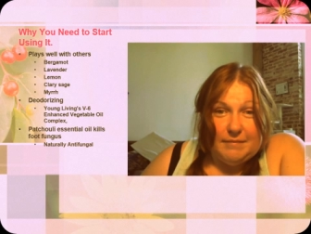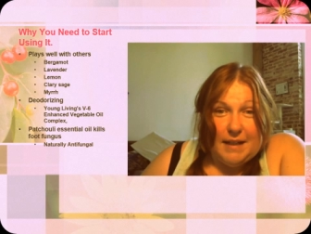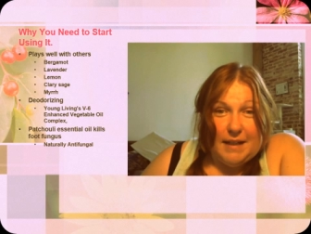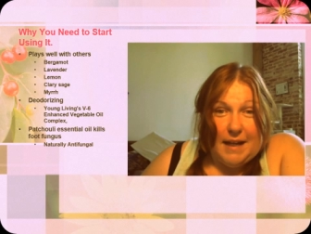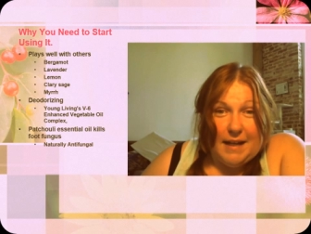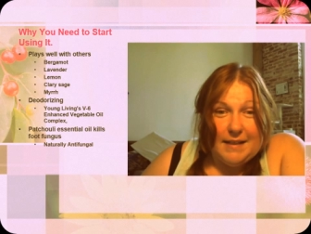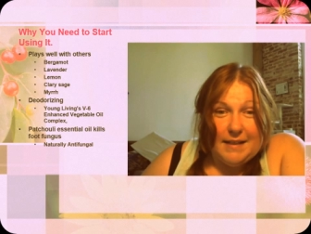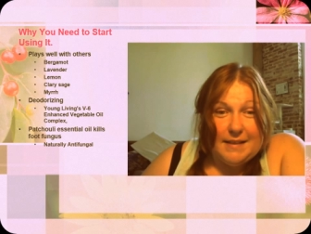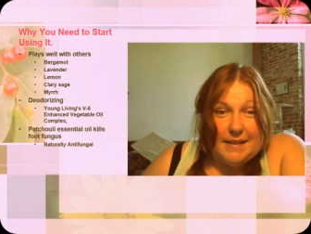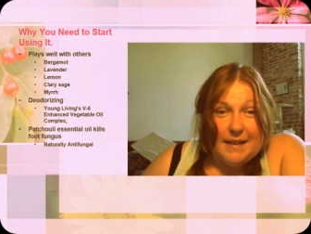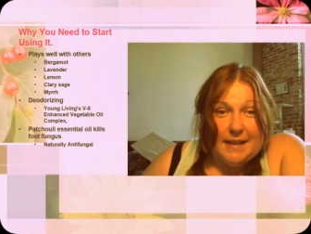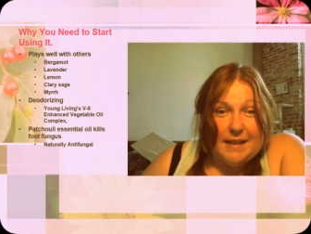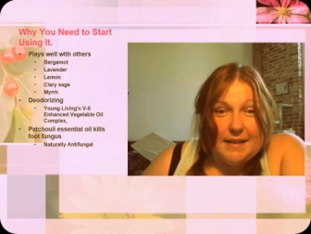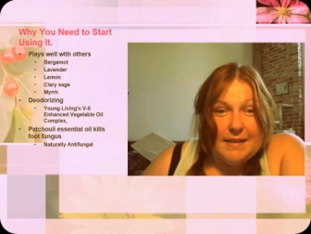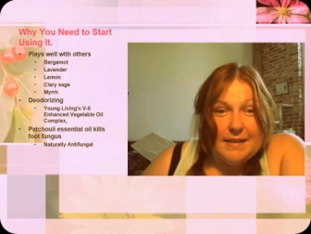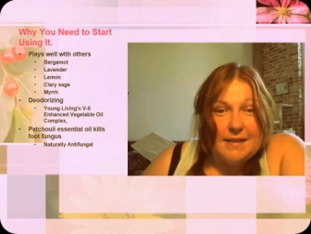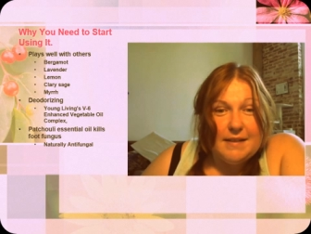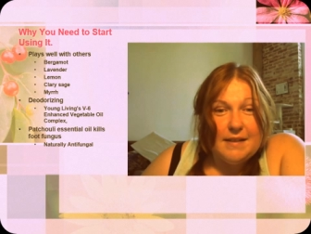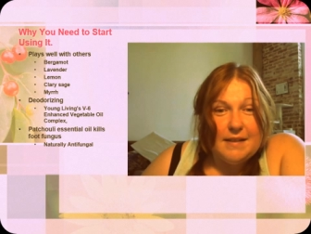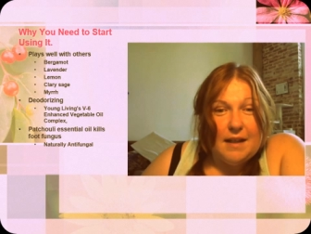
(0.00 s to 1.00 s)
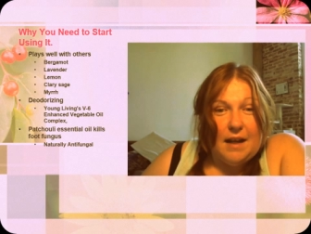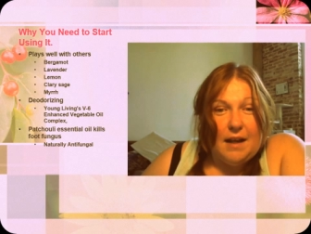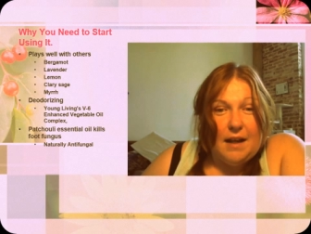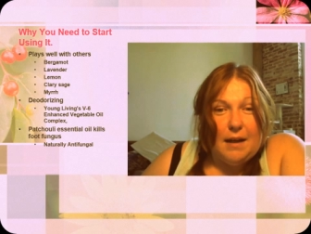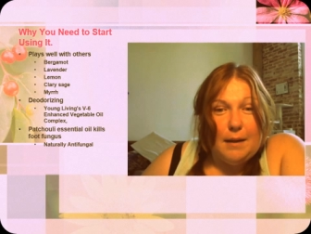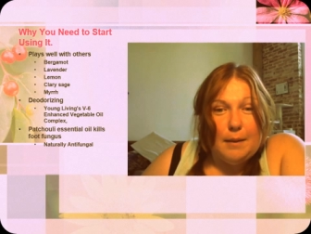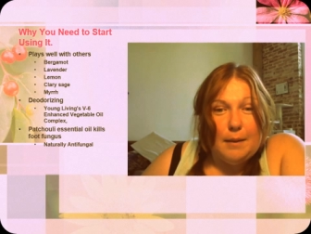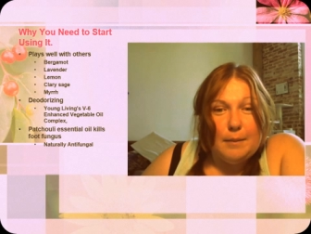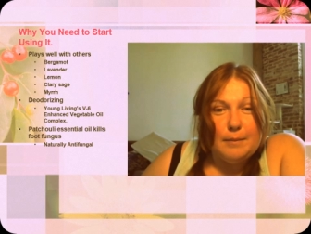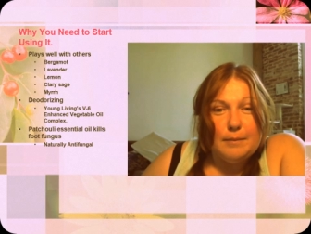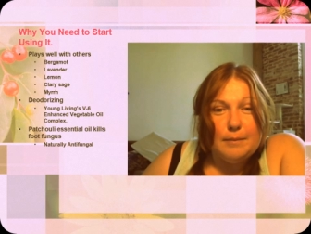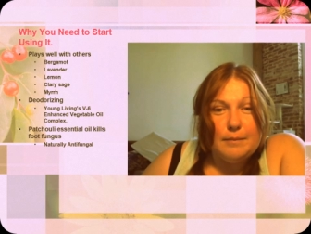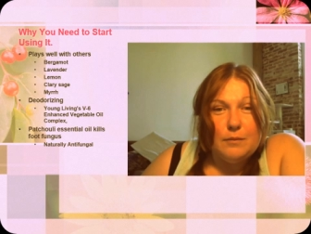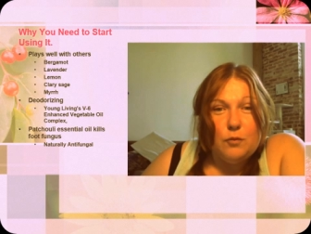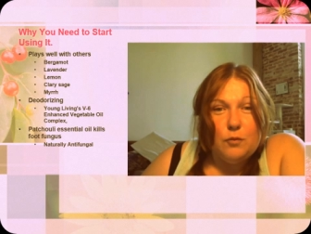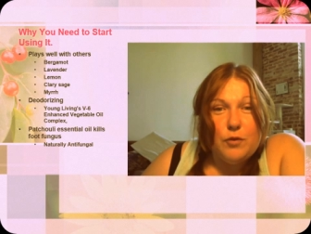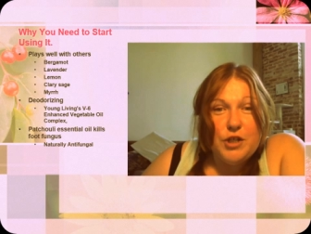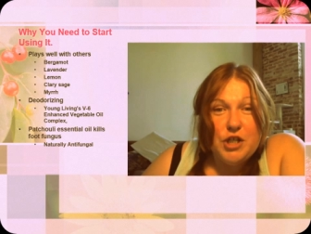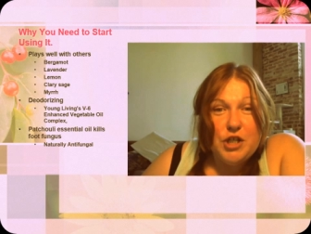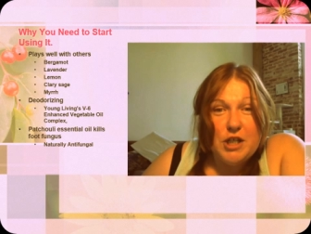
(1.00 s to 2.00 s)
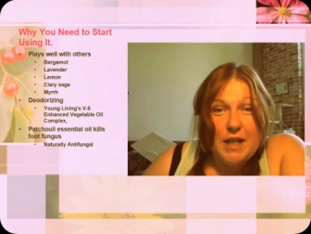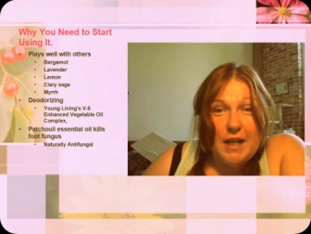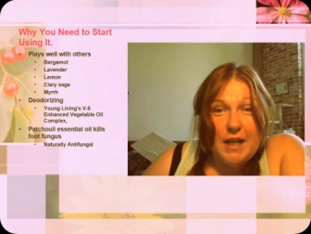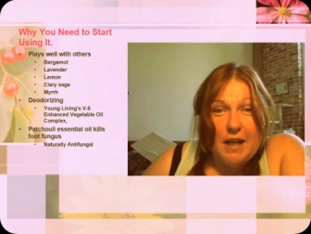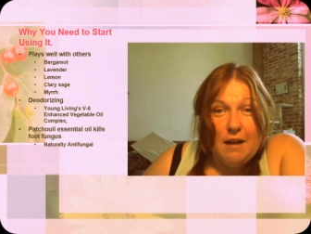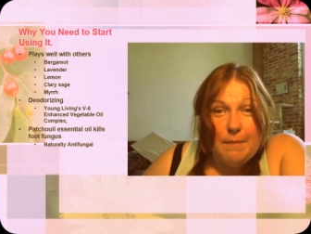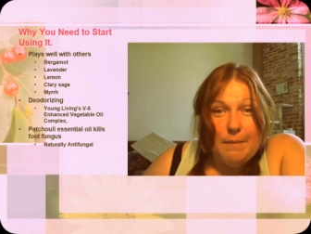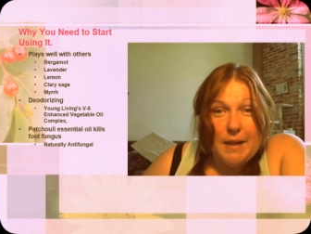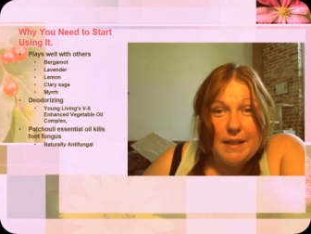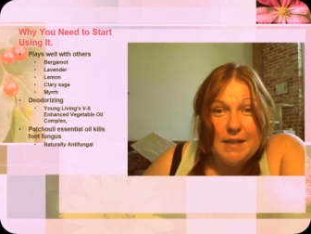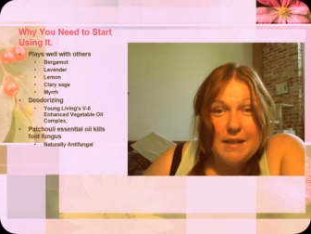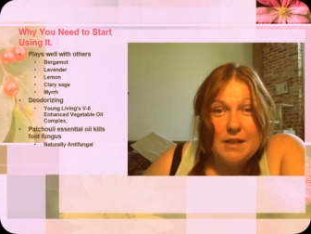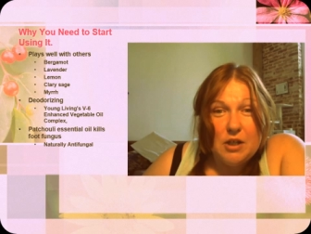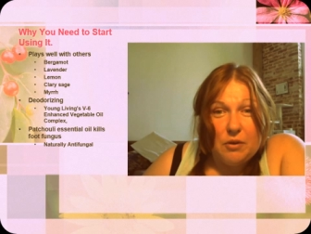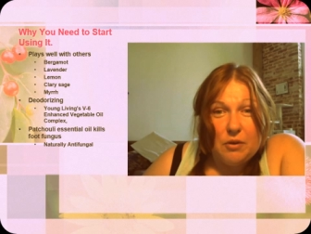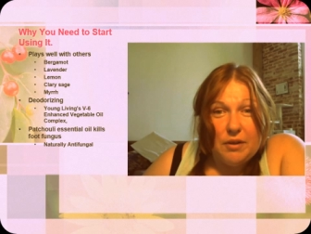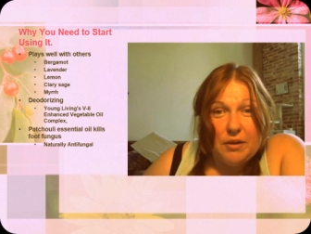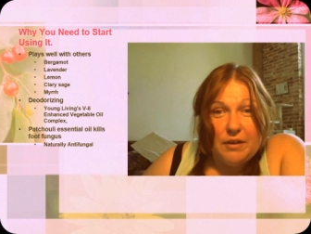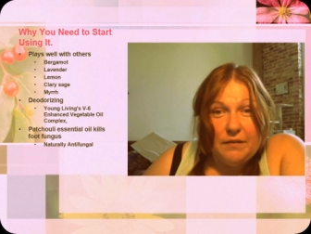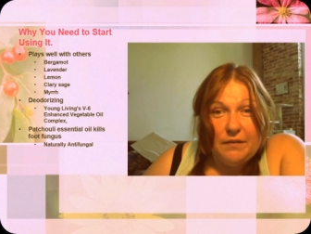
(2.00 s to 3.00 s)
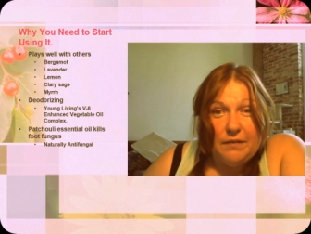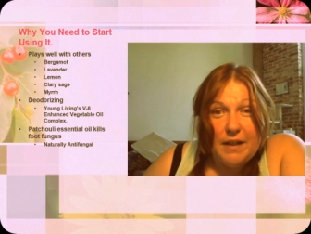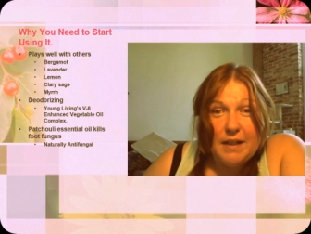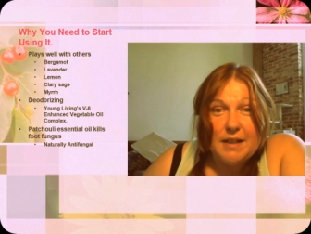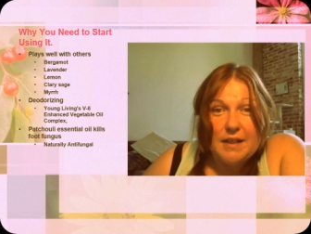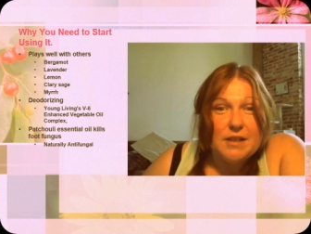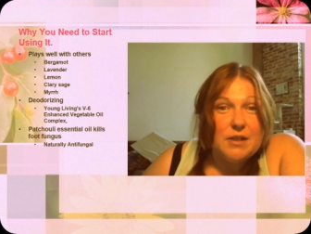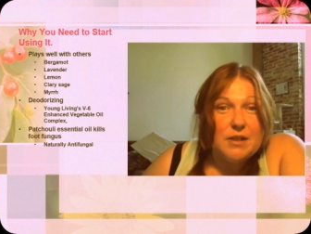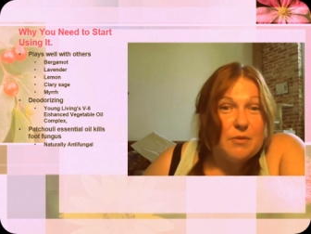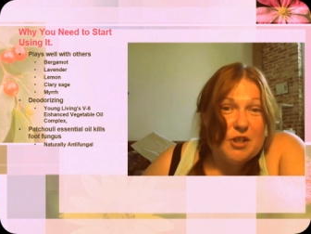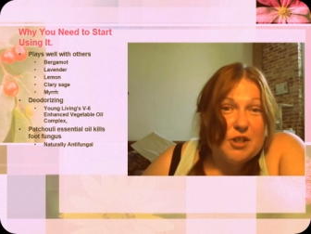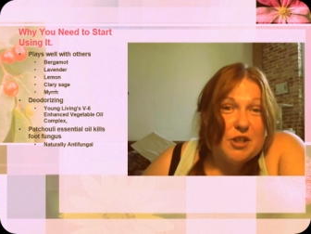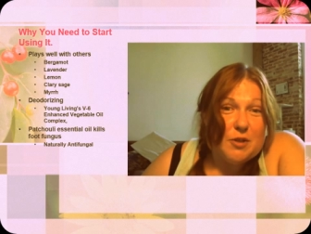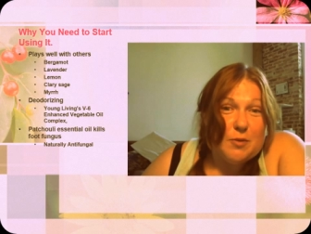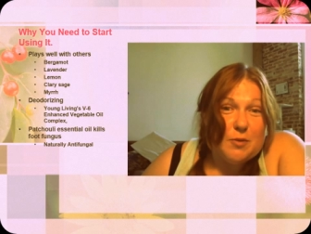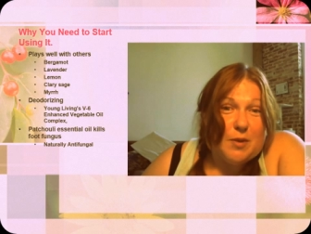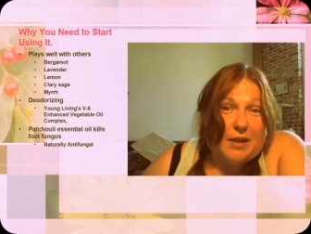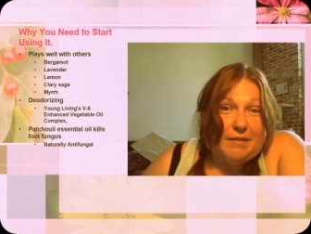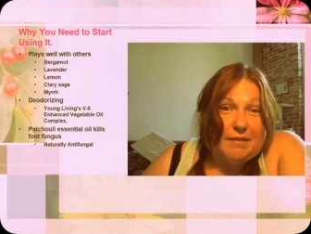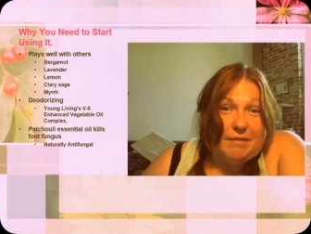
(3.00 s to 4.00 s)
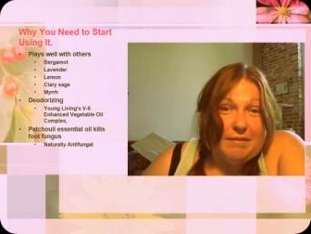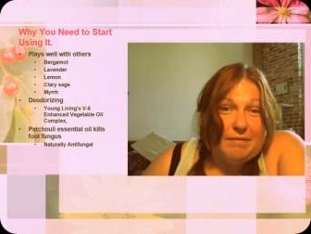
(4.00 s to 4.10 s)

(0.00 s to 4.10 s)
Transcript: as is, which inhibits the growth of fungus, which is what